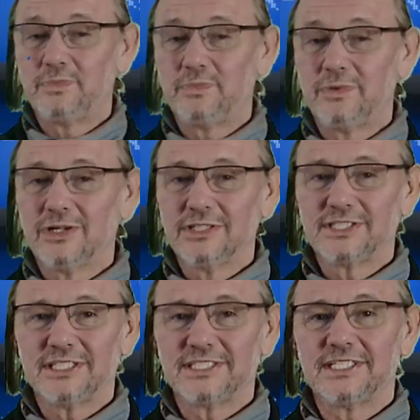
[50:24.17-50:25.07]

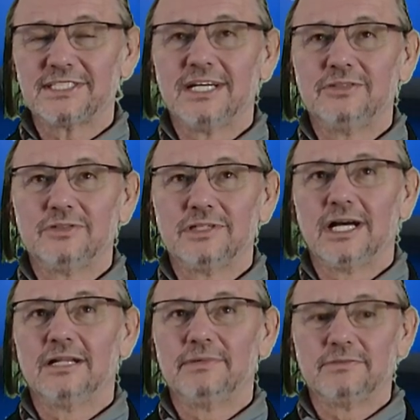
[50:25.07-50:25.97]
Policy is designed to
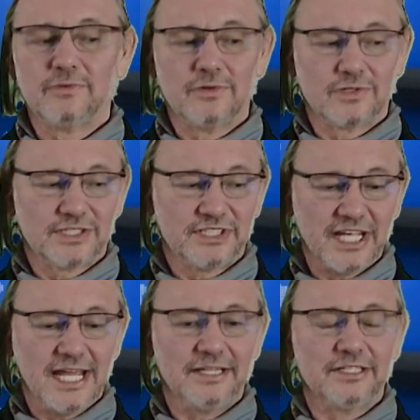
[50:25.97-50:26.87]
help enforce
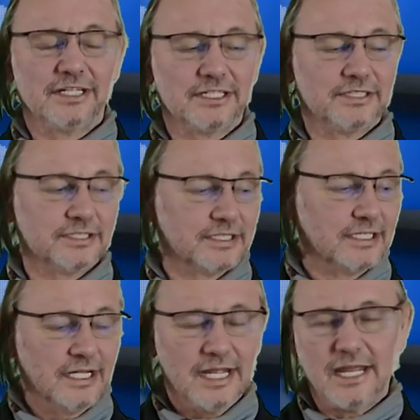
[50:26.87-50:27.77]
standard
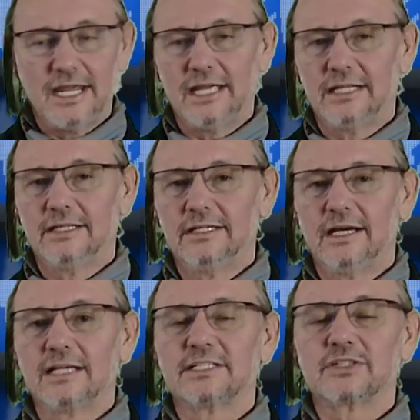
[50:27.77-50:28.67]
and
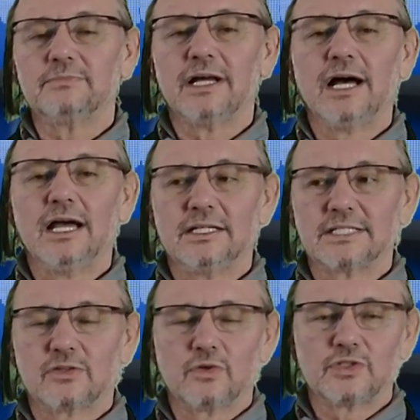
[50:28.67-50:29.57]
assess compliance
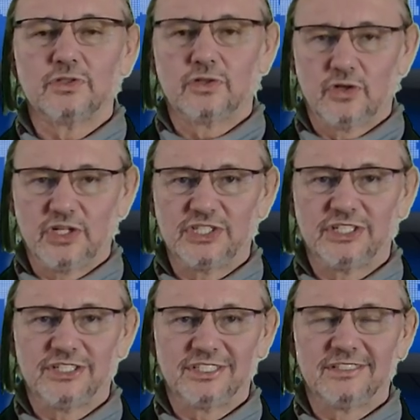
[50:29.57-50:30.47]
across your organization.